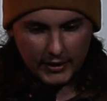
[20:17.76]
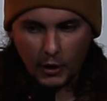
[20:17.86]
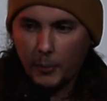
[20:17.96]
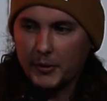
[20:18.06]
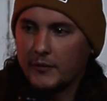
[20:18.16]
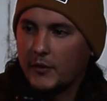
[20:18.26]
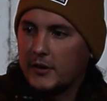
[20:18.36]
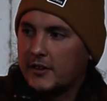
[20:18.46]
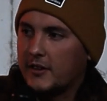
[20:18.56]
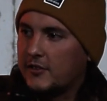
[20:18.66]
In the opening
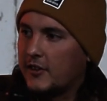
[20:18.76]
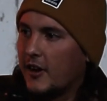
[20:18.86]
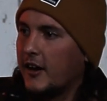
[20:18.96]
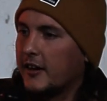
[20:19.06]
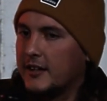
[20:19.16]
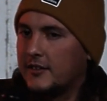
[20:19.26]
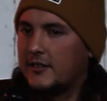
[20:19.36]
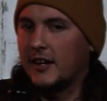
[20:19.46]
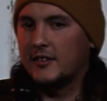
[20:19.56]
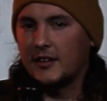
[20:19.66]
verse of the song, he
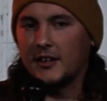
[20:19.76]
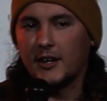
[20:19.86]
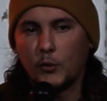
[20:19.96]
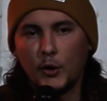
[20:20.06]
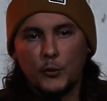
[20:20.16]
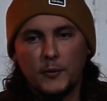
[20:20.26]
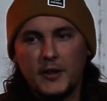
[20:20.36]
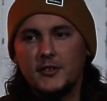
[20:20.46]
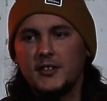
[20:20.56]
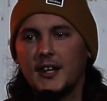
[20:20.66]
says, and I
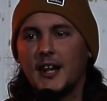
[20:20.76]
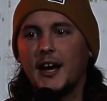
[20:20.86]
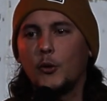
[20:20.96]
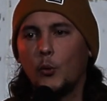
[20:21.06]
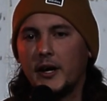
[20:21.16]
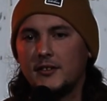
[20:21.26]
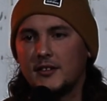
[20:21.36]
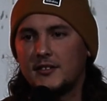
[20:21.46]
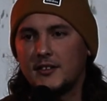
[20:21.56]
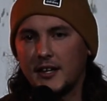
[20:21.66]
quote, "There's a lot of
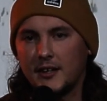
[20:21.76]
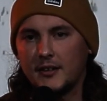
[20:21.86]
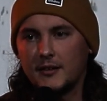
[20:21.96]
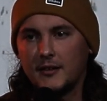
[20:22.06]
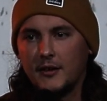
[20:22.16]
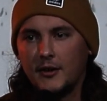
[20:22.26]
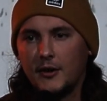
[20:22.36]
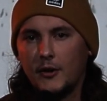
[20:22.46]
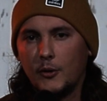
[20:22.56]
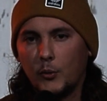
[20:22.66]
ways of saying
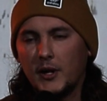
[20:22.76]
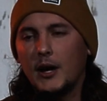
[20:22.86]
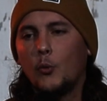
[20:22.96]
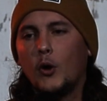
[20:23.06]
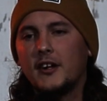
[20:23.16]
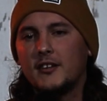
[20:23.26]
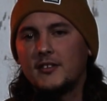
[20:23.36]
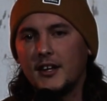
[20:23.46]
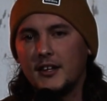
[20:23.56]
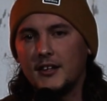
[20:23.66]
what I want to
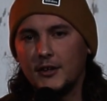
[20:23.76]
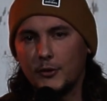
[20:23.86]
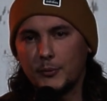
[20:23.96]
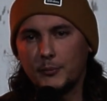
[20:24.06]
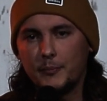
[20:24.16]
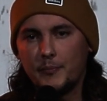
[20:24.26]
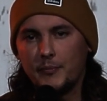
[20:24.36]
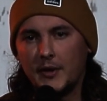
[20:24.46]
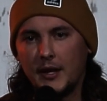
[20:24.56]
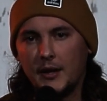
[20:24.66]
say to you.
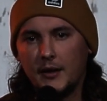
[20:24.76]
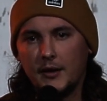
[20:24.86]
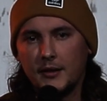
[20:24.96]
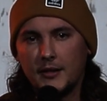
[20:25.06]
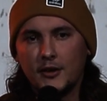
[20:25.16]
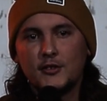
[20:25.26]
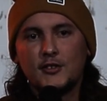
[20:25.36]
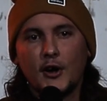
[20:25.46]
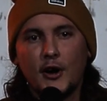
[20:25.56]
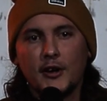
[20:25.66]
There's
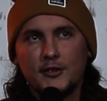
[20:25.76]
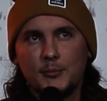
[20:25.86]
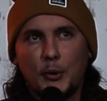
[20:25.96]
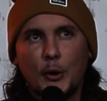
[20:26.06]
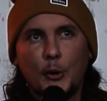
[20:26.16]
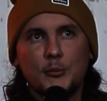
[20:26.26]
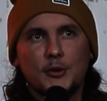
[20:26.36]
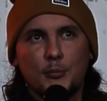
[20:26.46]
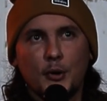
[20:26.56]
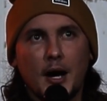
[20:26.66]
songs and
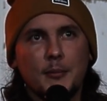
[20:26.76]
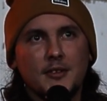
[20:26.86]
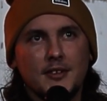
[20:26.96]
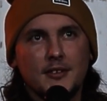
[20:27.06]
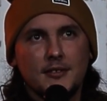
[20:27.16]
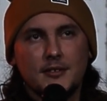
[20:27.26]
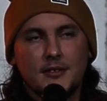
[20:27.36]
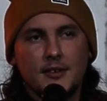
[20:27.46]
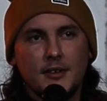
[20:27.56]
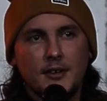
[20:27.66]
poems and
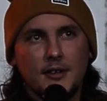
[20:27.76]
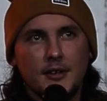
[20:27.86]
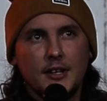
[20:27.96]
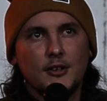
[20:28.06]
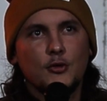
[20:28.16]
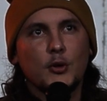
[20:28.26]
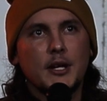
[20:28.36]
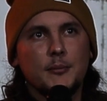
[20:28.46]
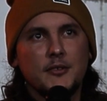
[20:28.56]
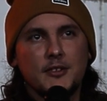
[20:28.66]
promises and
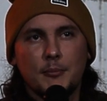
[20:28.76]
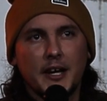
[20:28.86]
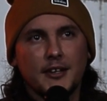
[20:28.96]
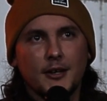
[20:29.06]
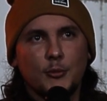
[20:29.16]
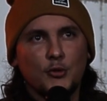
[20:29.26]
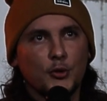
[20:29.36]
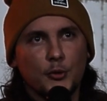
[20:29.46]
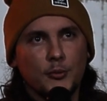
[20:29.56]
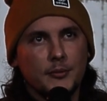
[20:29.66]
dreams that might come
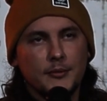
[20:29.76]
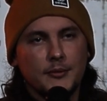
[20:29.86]
true.